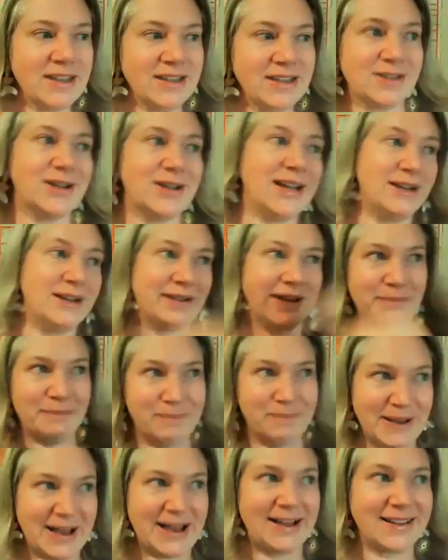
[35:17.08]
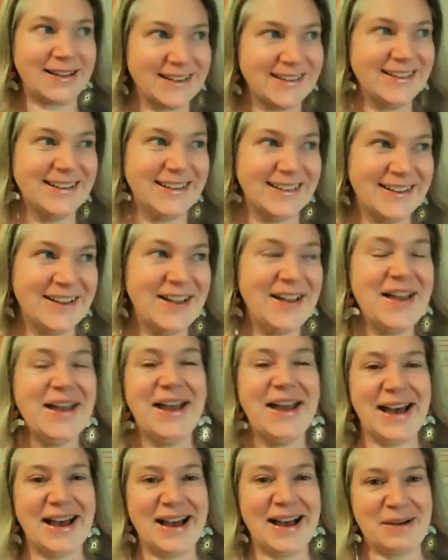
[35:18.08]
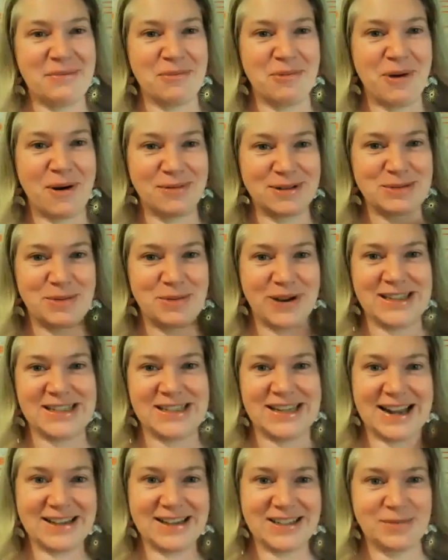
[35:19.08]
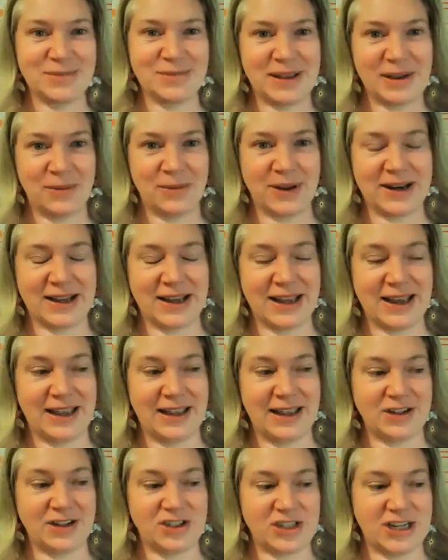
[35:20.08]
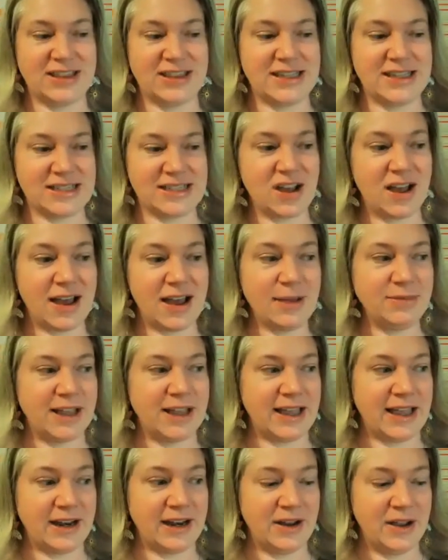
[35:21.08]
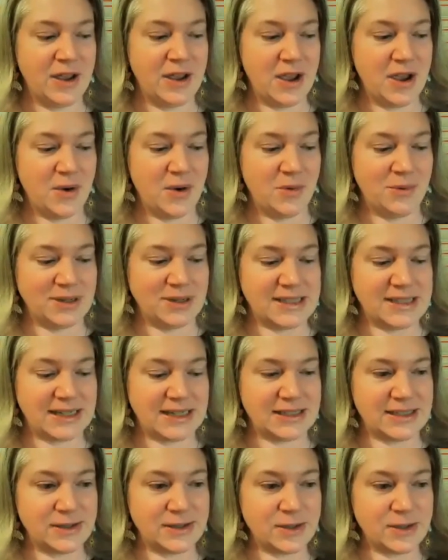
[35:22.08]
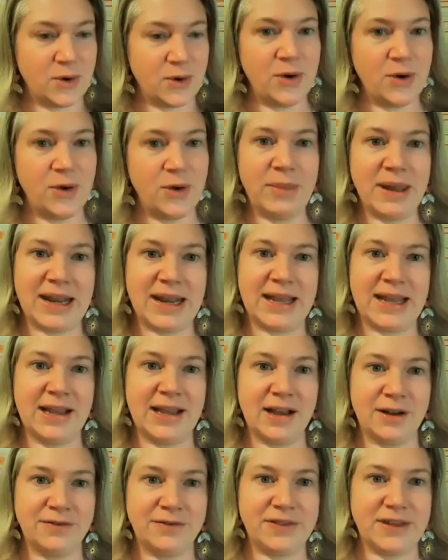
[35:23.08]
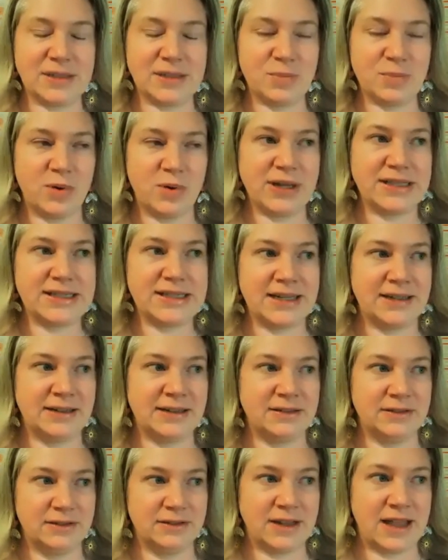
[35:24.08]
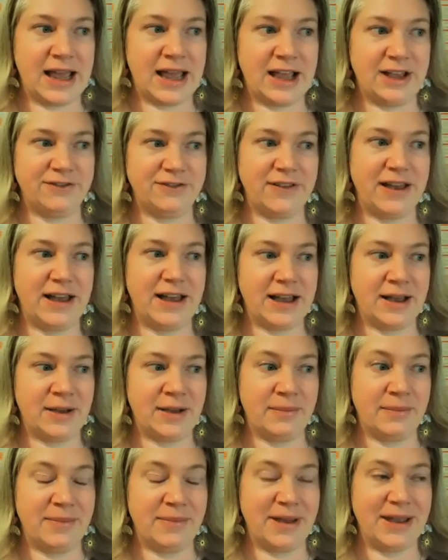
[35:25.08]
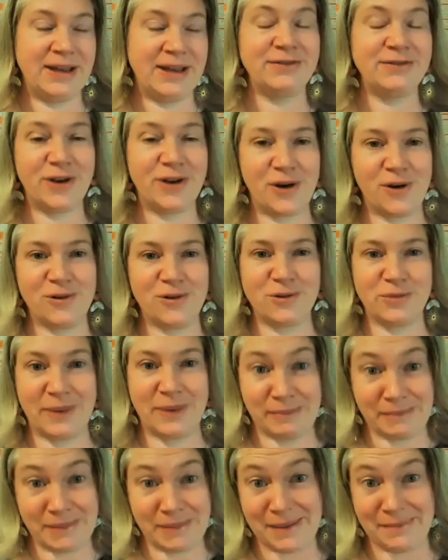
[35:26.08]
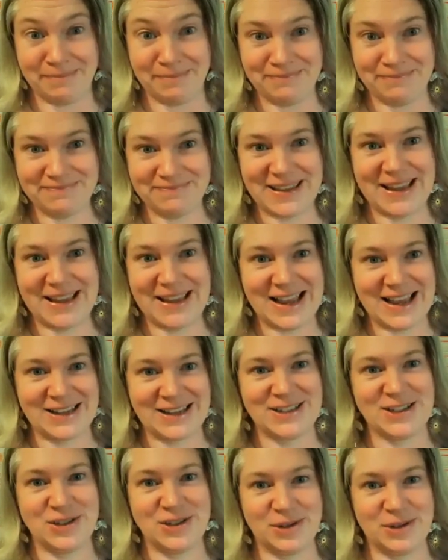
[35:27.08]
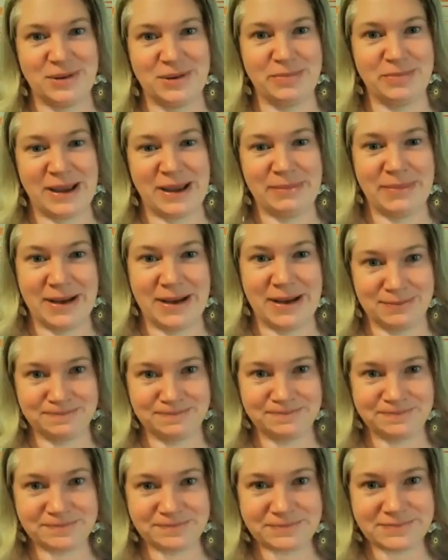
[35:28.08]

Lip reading: So anyway, back, what was pointed out to me when I shared this timeline was that so many of these points in life involved my mum and had to do with my mum.